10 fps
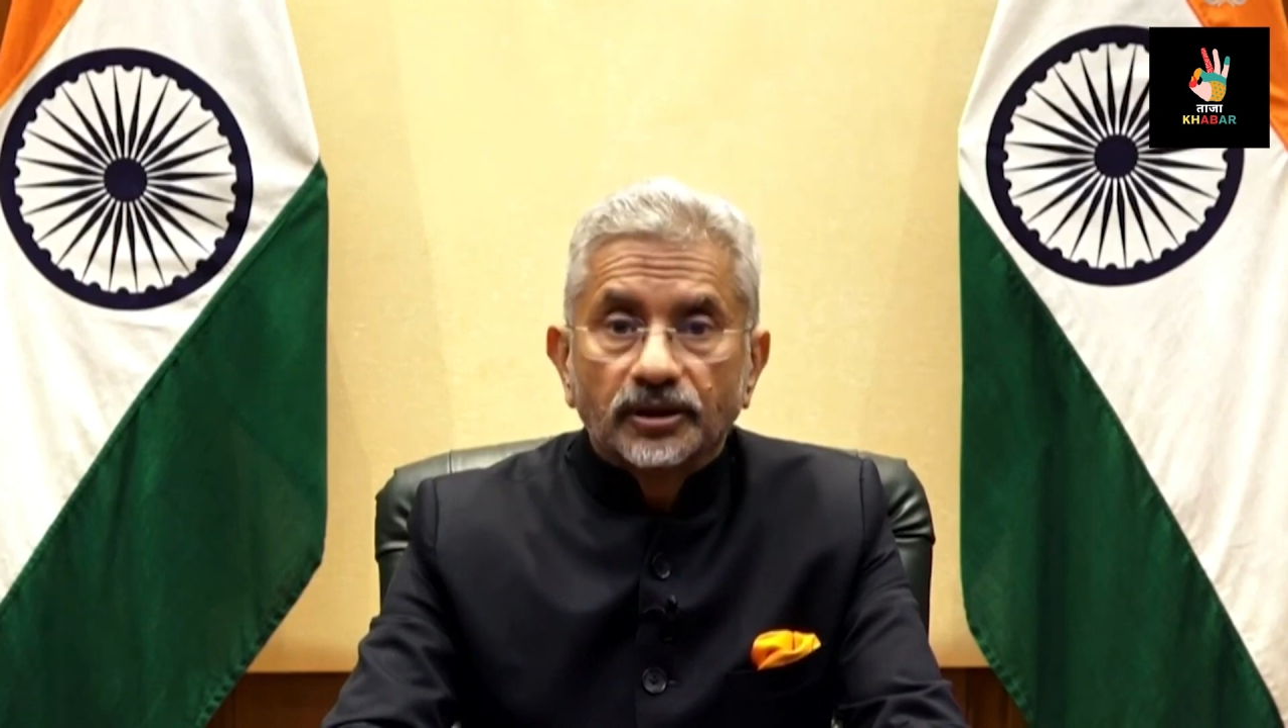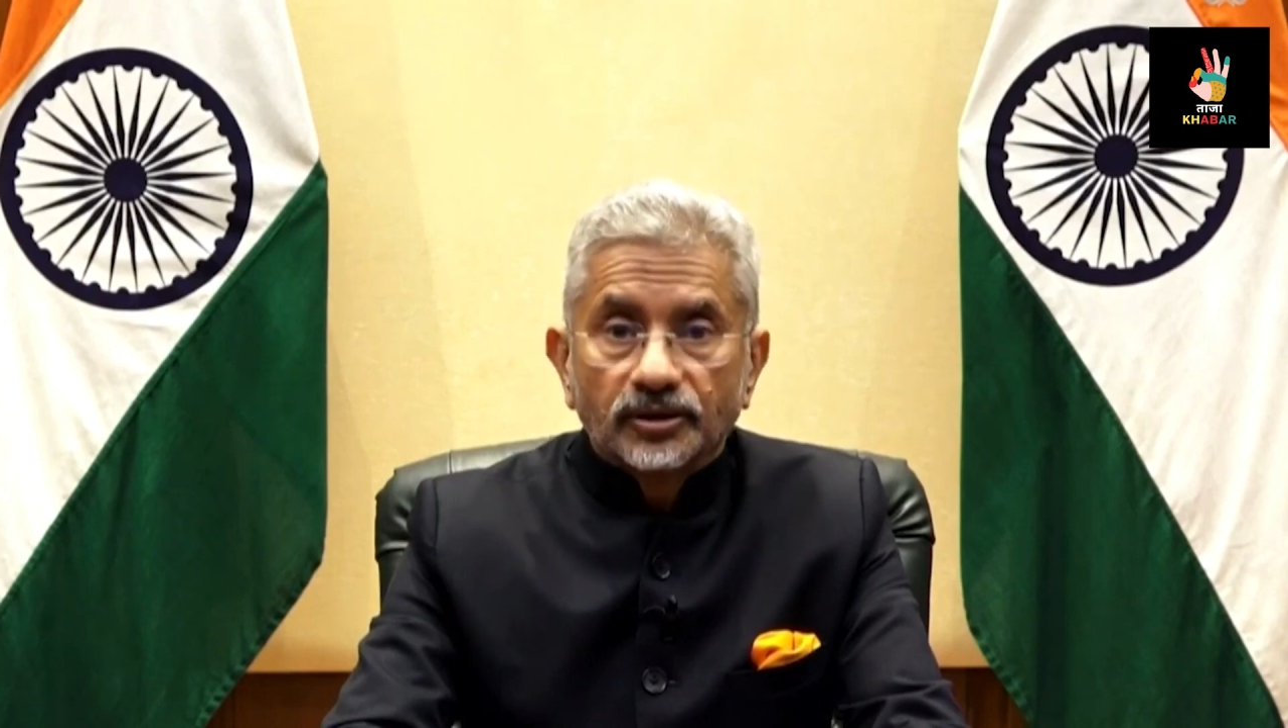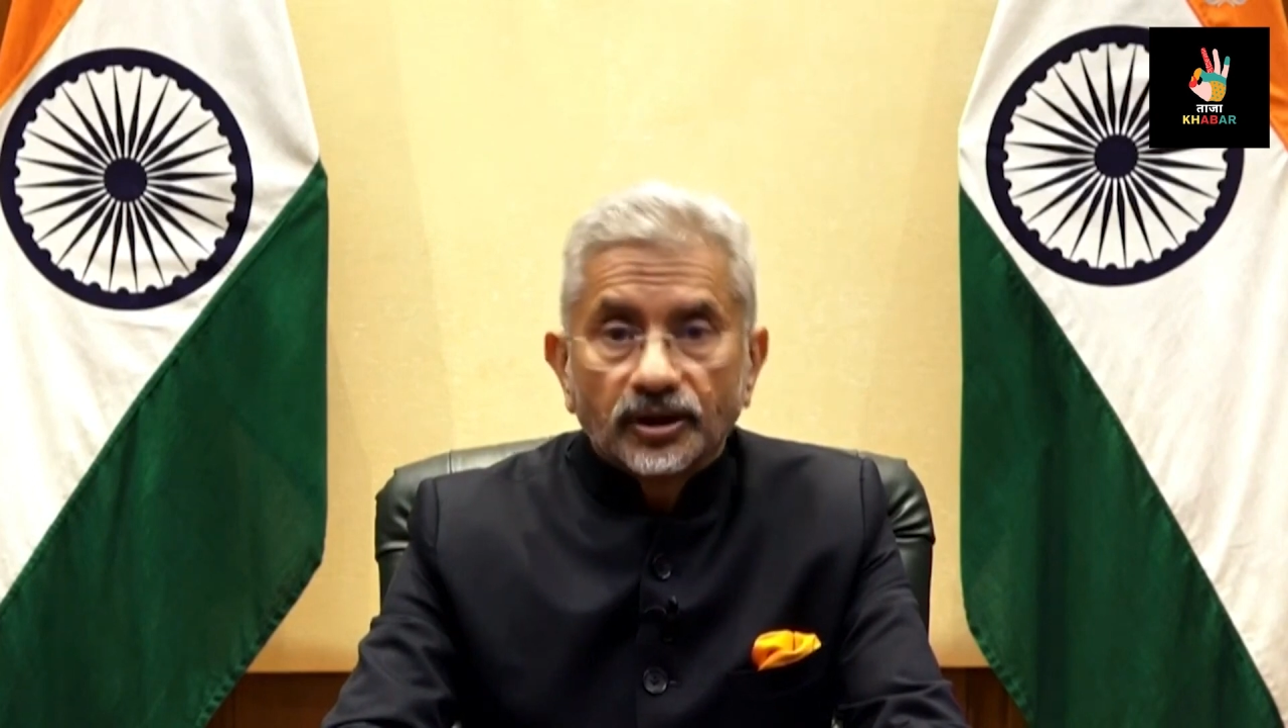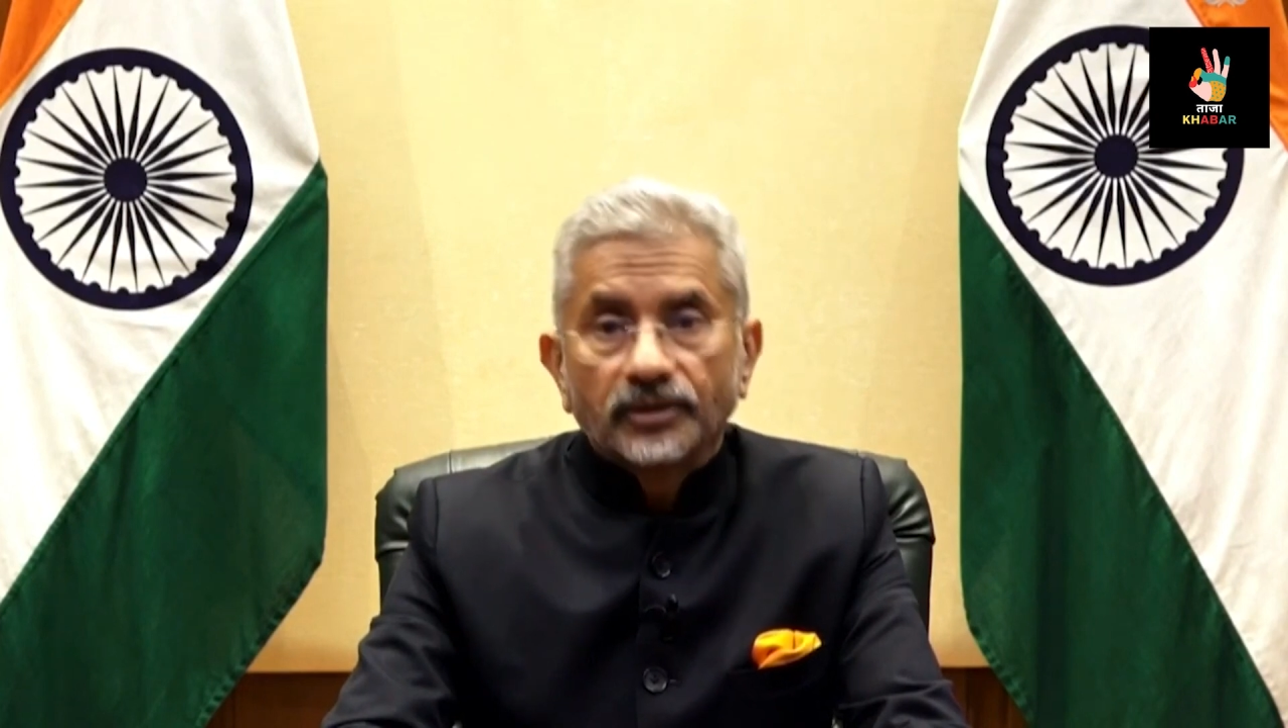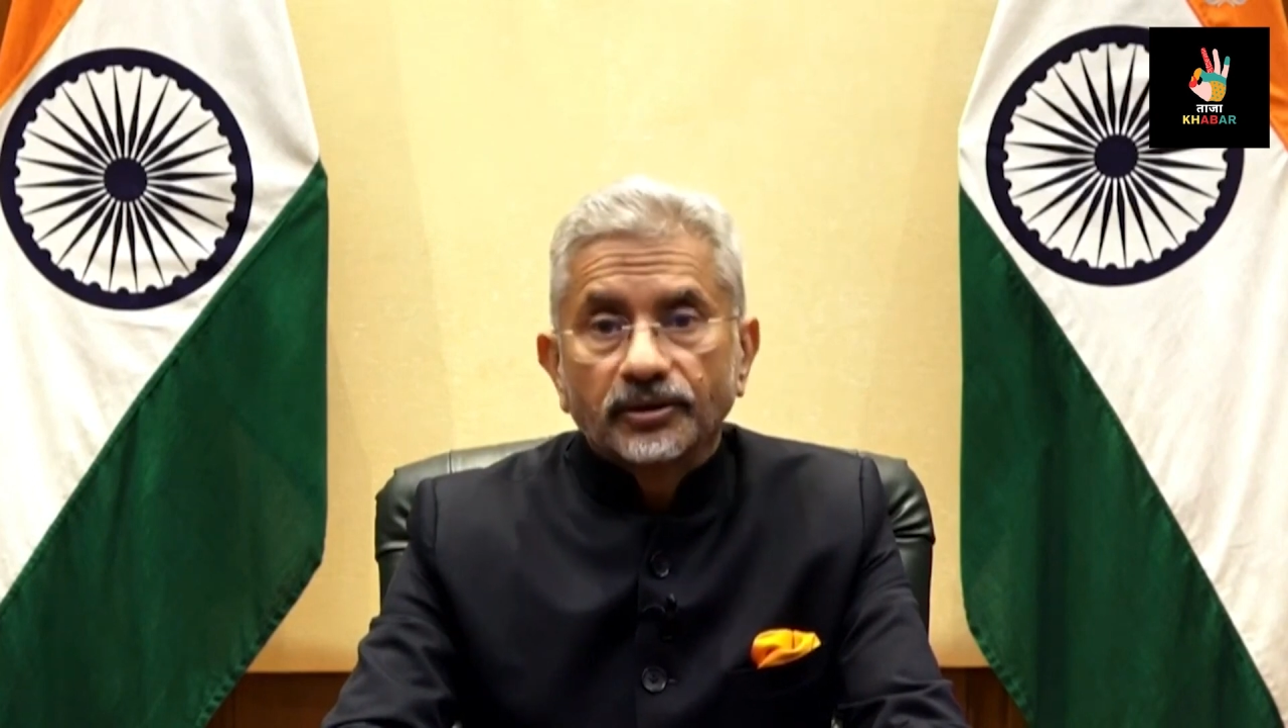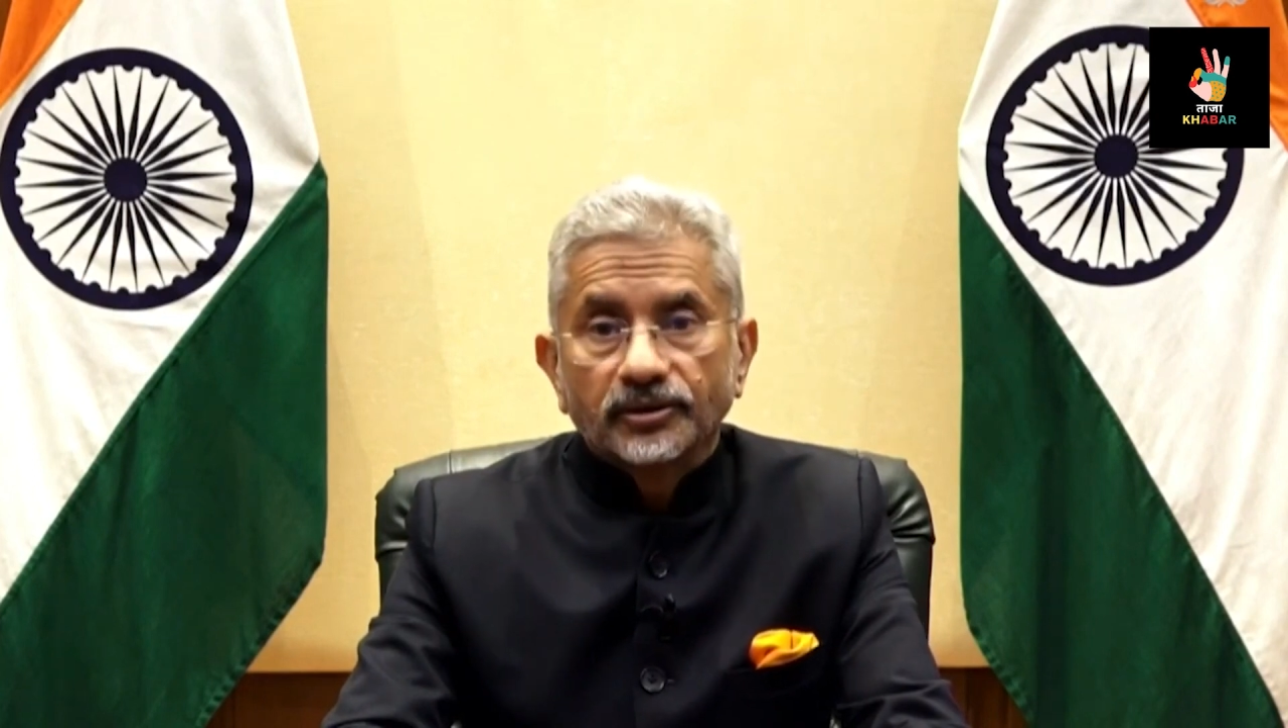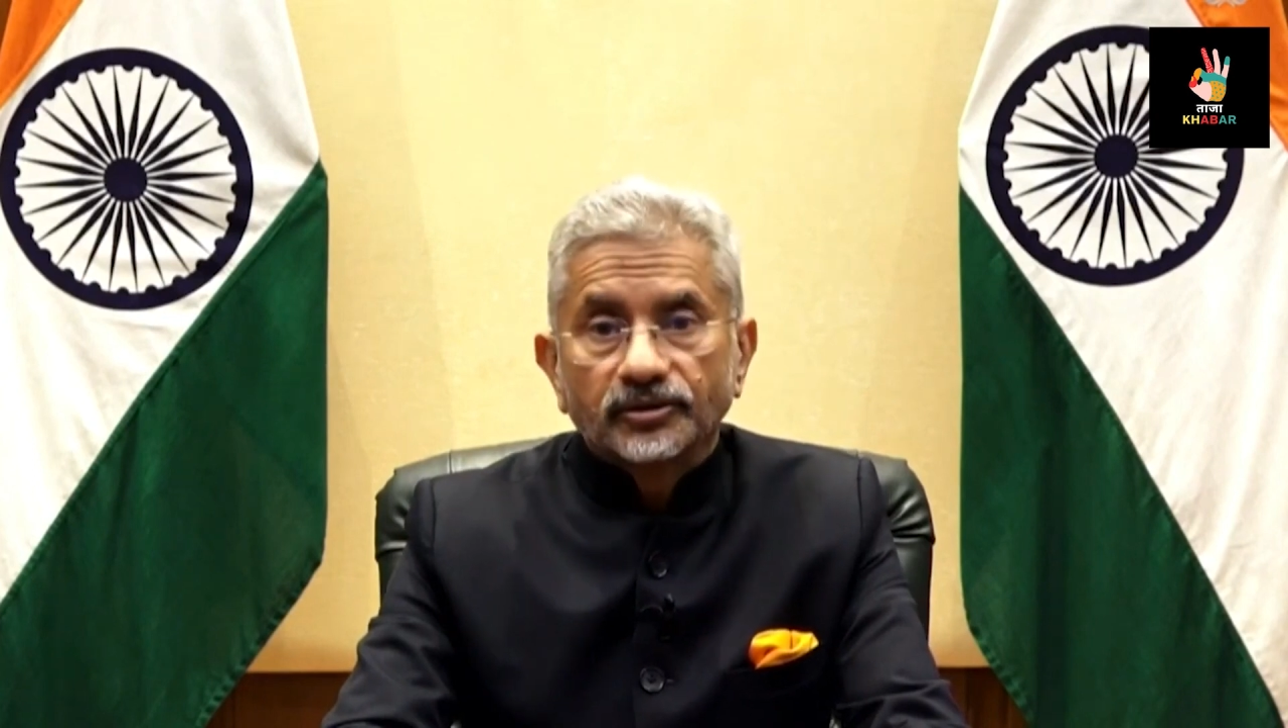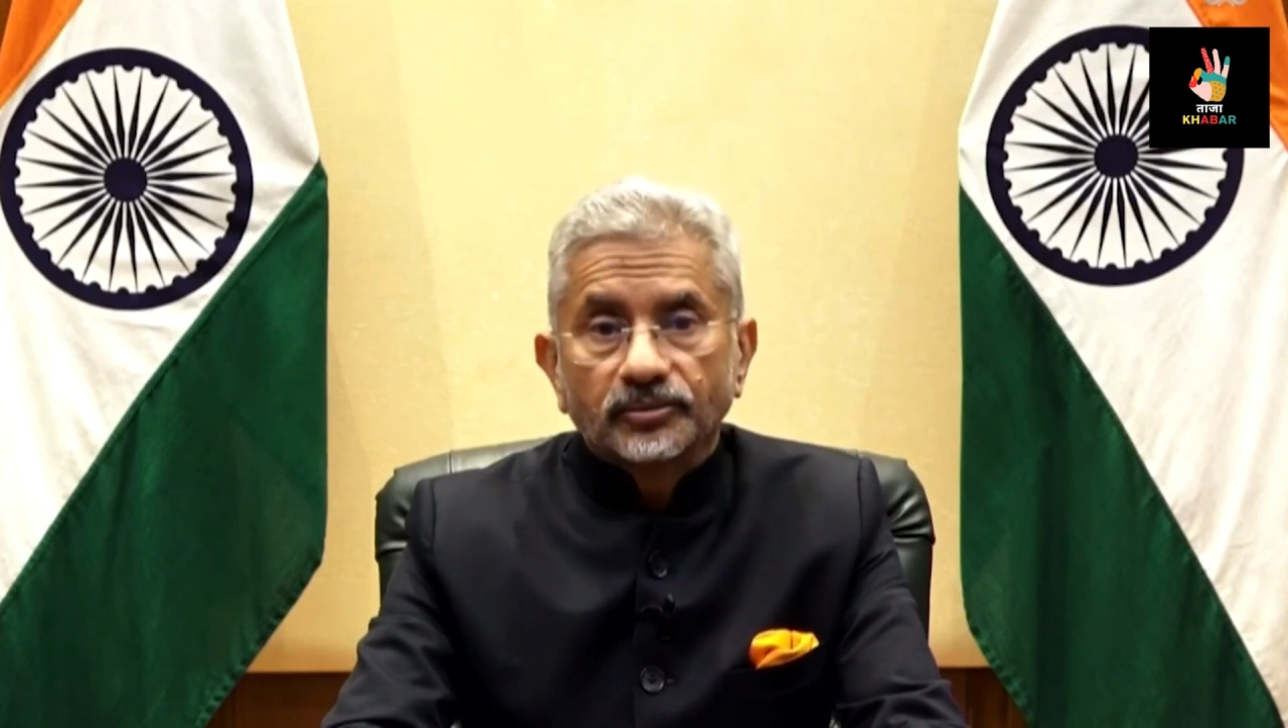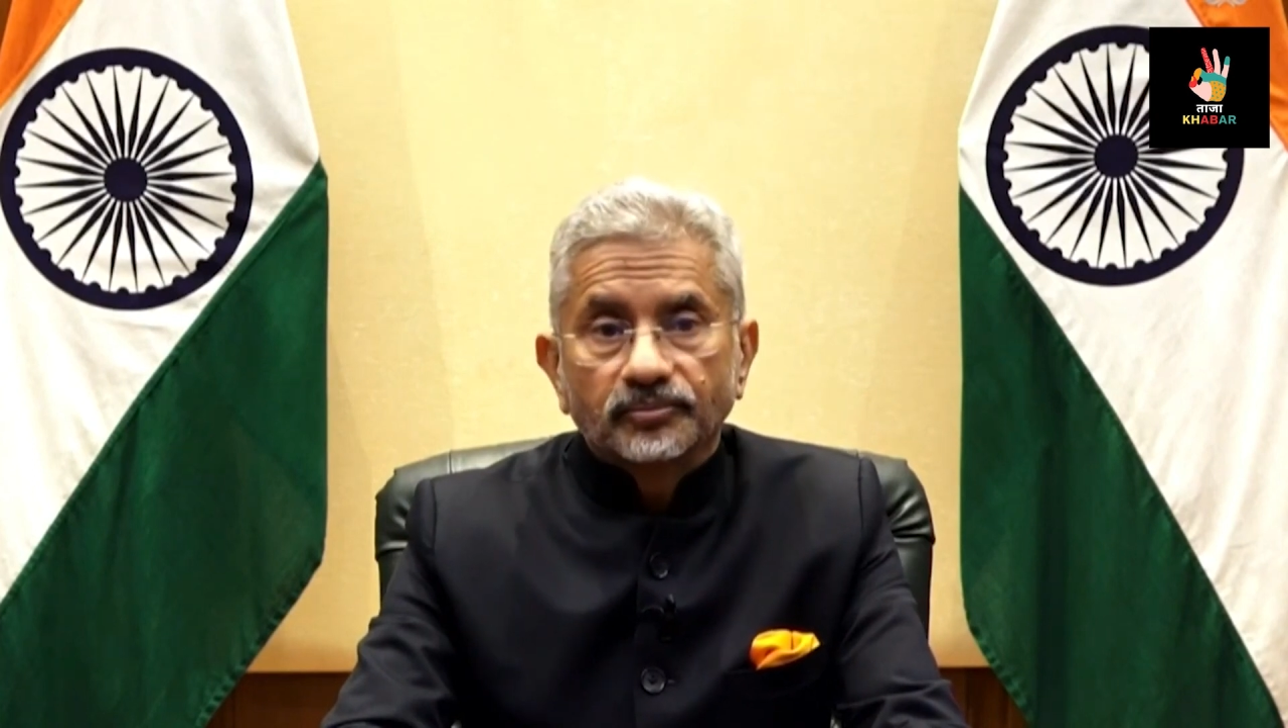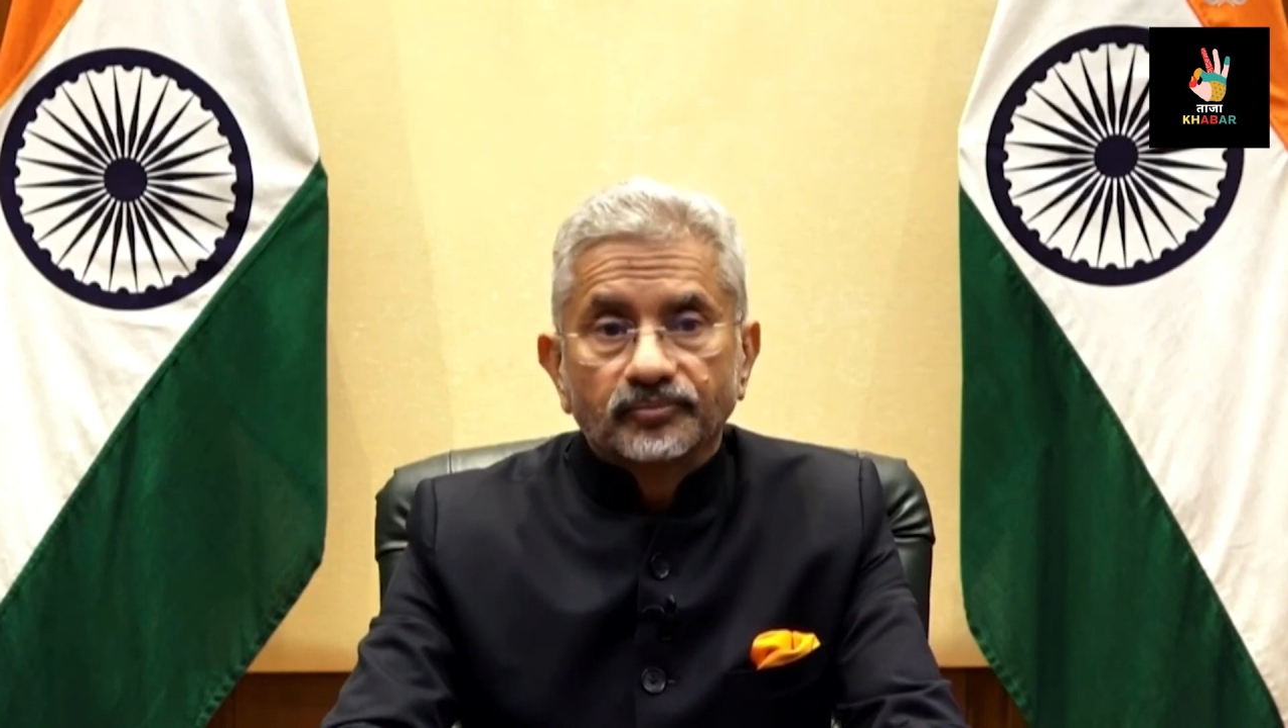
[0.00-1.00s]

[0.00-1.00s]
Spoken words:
terrorism.